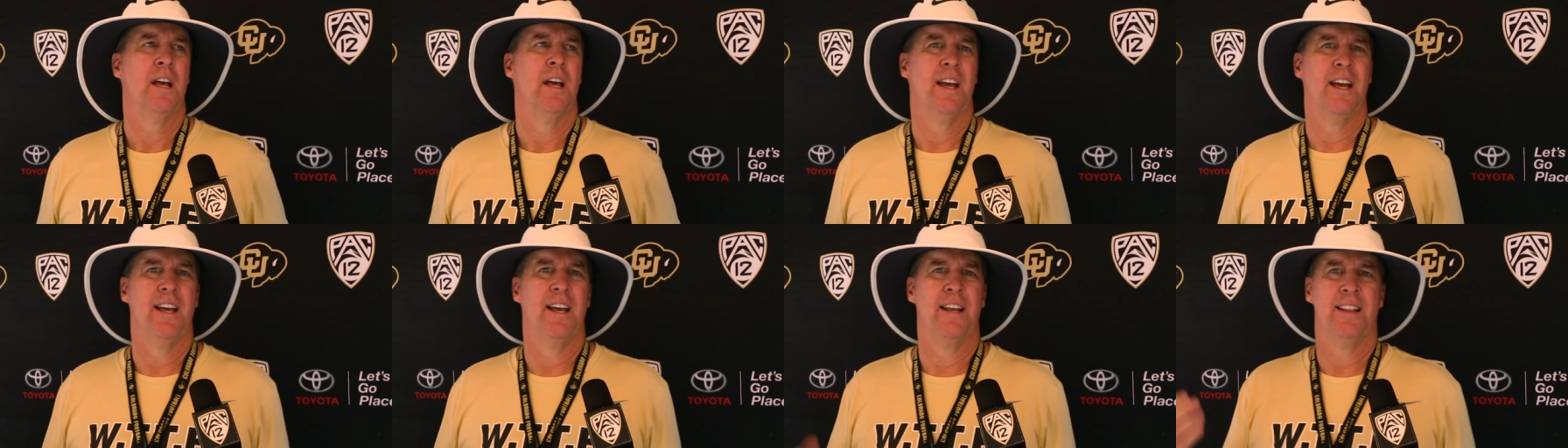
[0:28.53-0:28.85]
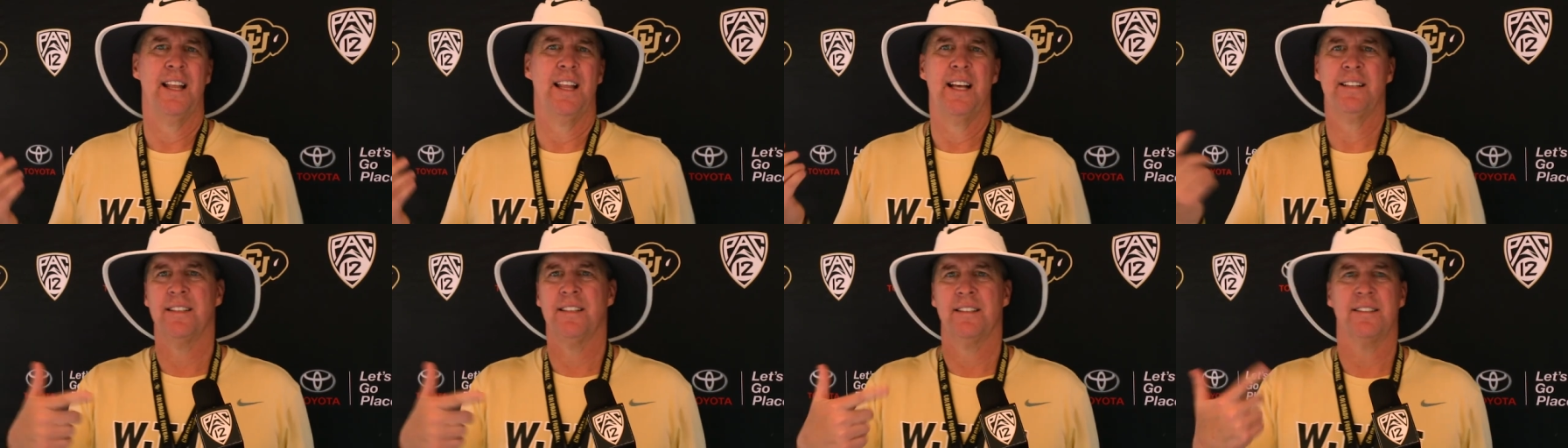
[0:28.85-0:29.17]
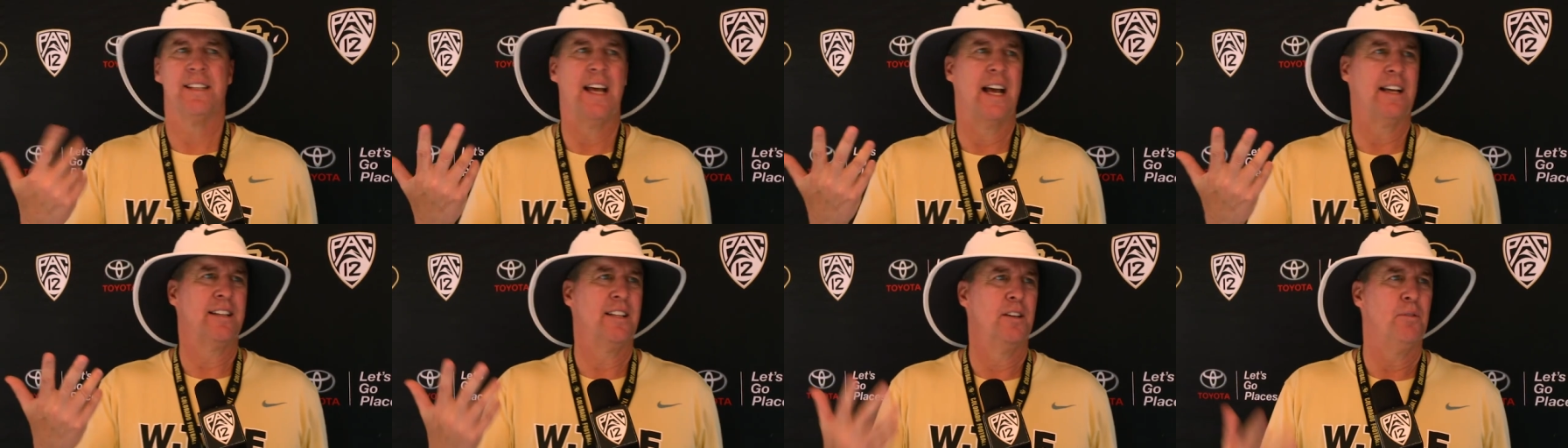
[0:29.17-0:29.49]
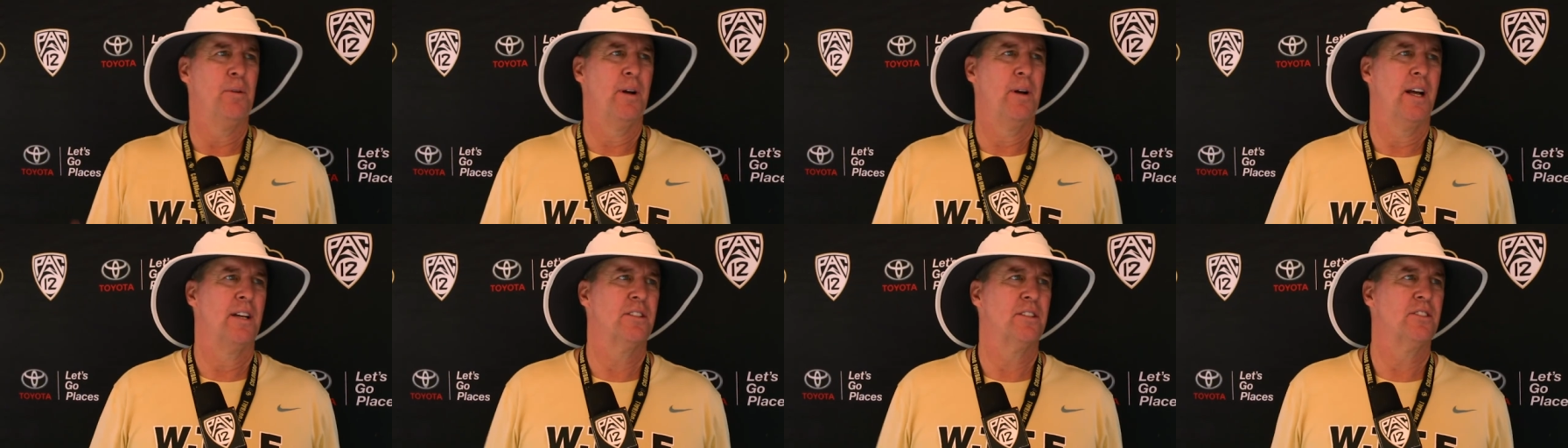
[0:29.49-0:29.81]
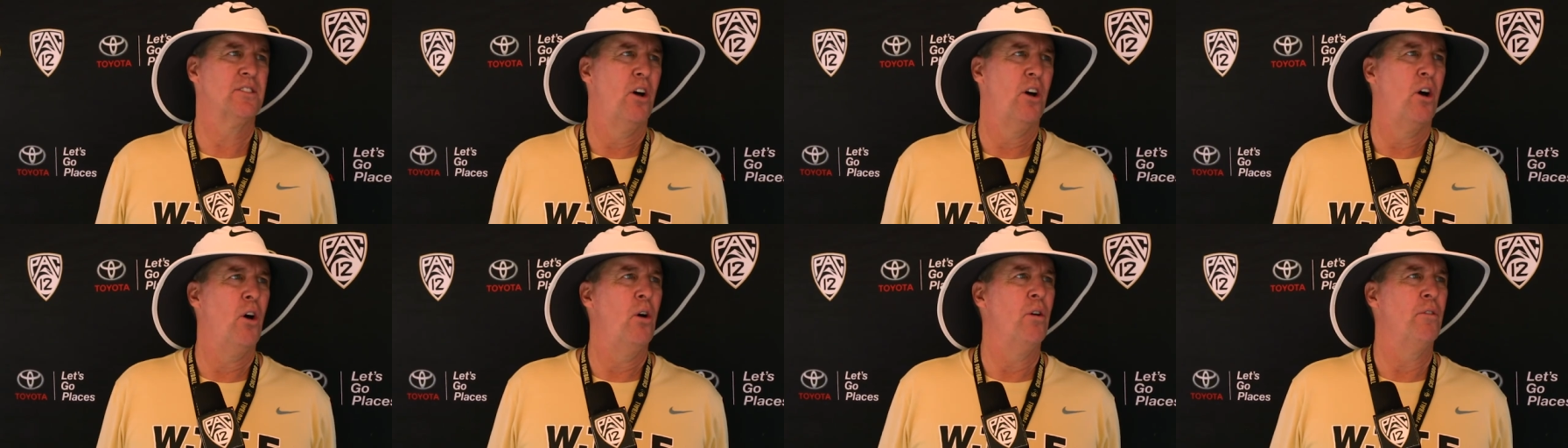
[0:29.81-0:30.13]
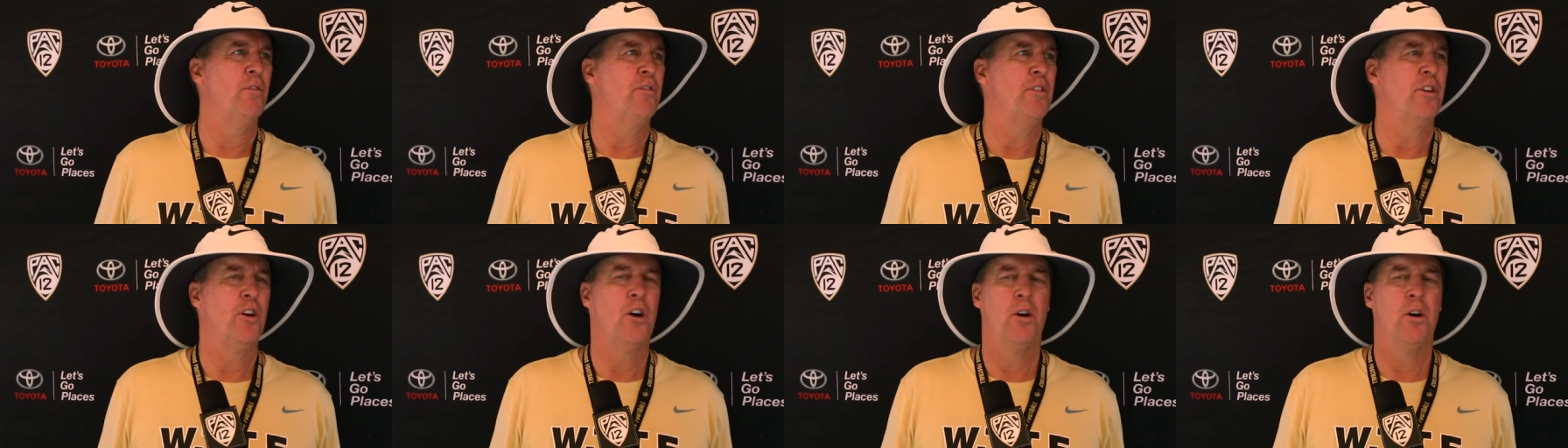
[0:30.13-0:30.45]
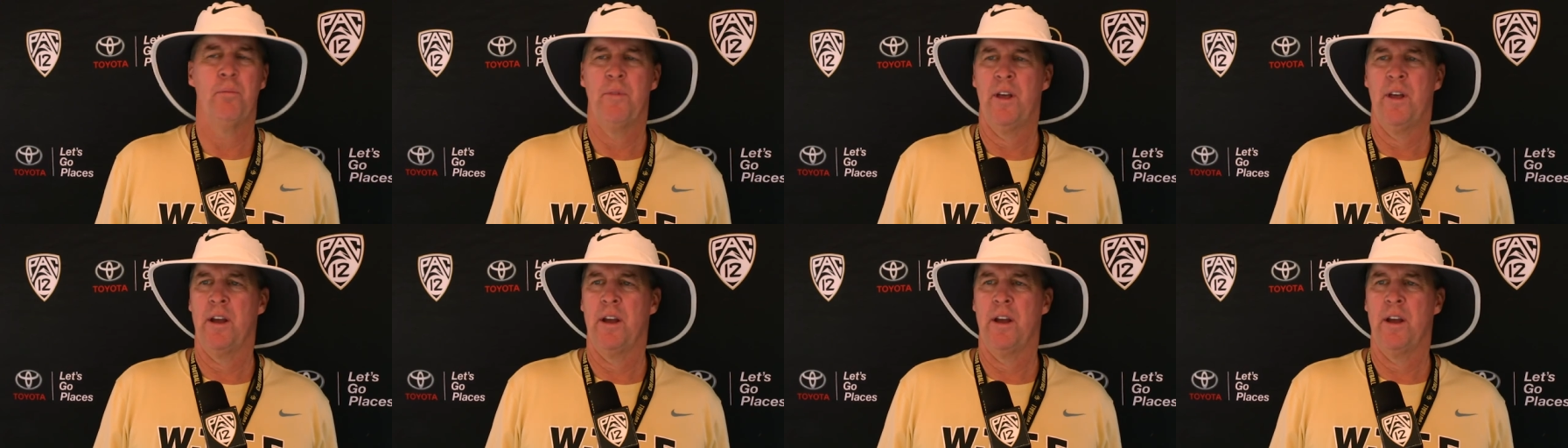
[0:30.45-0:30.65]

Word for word: And that's exactly what I saw on film.